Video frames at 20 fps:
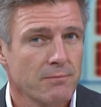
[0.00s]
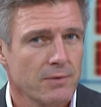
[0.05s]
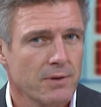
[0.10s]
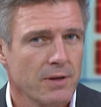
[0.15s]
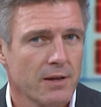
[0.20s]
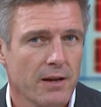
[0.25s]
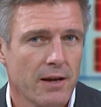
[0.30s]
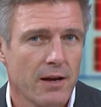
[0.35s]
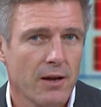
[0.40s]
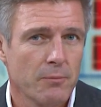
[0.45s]

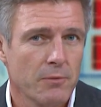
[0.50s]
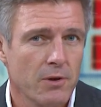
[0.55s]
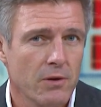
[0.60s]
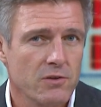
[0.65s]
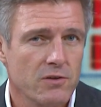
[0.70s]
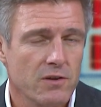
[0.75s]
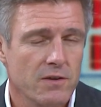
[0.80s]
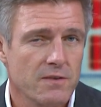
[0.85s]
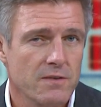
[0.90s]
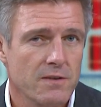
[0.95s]
can help not
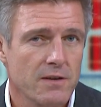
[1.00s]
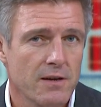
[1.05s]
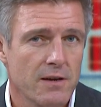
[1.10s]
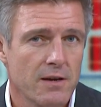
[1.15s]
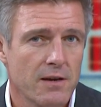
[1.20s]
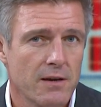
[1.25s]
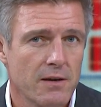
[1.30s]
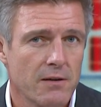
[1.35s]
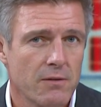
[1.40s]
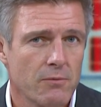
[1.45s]
just
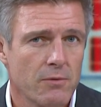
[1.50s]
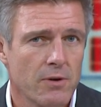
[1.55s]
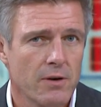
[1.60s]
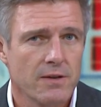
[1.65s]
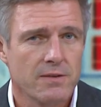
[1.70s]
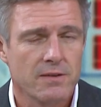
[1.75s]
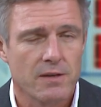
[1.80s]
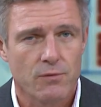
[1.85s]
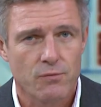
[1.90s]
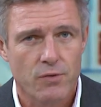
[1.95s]
in
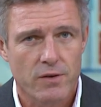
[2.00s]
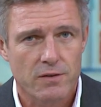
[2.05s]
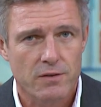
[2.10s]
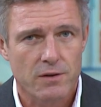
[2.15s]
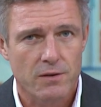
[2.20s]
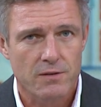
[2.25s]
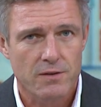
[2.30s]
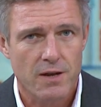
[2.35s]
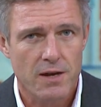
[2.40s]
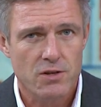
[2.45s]
releasing
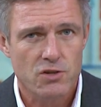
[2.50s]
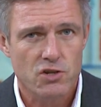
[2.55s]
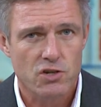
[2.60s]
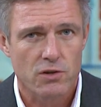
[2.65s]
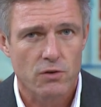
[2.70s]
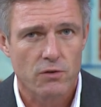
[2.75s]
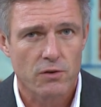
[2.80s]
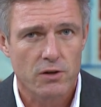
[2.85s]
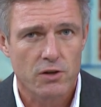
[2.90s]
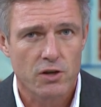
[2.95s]
physical tension
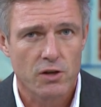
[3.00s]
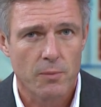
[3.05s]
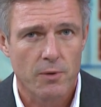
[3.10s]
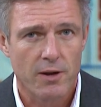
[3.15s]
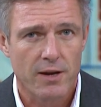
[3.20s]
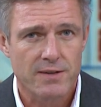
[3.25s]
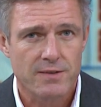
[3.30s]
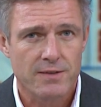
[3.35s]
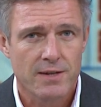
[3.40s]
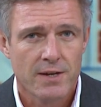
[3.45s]
or
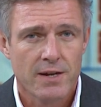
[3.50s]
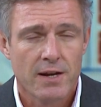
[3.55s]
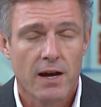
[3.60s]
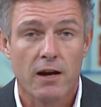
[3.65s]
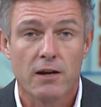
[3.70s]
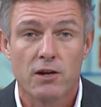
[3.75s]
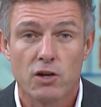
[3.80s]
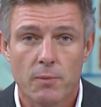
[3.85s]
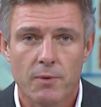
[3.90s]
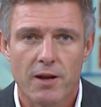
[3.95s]

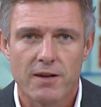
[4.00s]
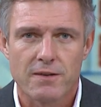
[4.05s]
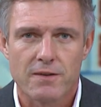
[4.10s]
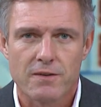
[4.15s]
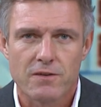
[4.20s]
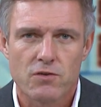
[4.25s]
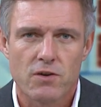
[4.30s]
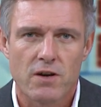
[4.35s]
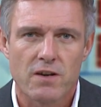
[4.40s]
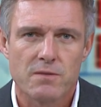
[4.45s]
accumulated
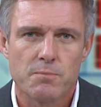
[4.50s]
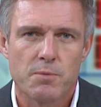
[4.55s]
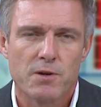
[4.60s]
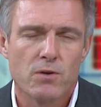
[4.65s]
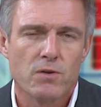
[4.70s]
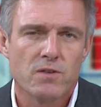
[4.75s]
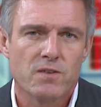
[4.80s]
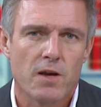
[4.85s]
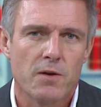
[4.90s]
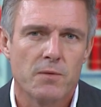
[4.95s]
stress, but
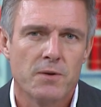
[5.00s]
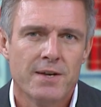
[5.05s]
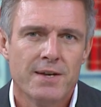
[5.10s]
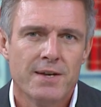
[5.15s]
also